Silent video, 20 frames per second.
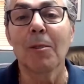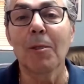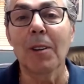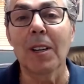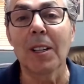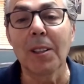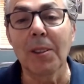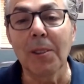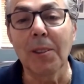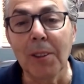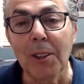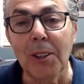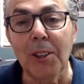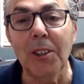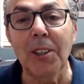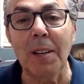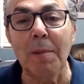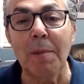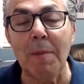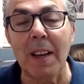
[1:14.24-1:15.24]
well,
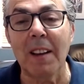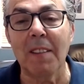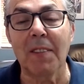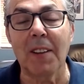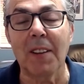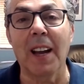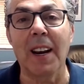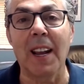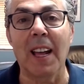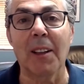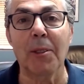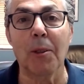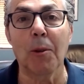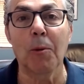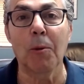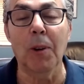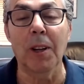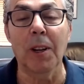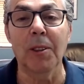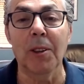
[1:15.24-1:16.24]
learning may have gone out the
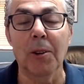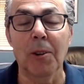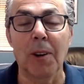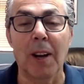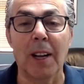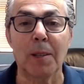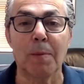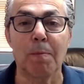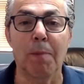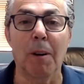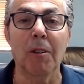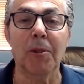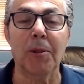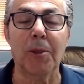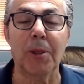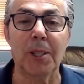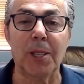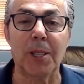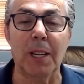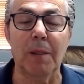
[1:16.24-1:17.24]
window as both
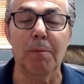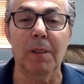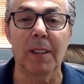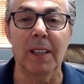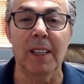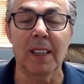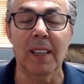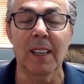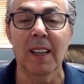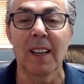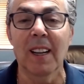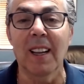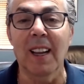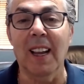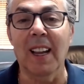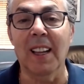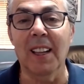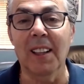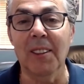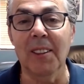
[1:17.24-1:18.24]
the sibling
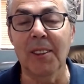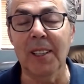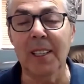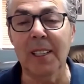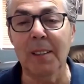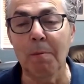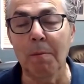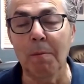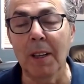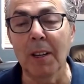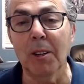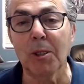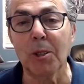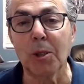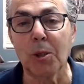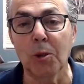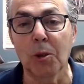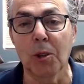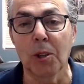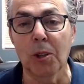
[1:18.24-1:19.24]
and the middle
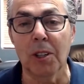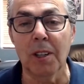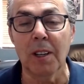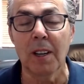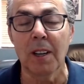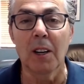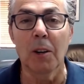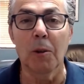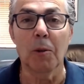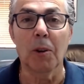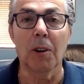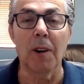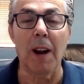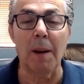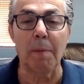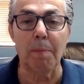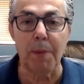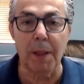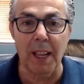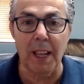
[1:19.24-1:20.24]
schooler were
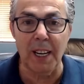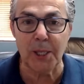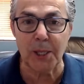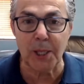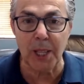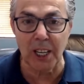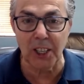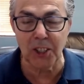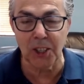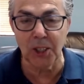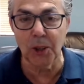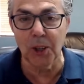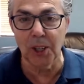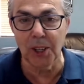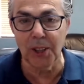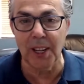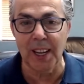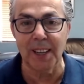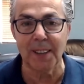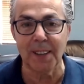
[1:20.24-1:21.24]
on PlayStation all
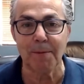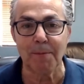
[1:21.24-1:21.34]
day.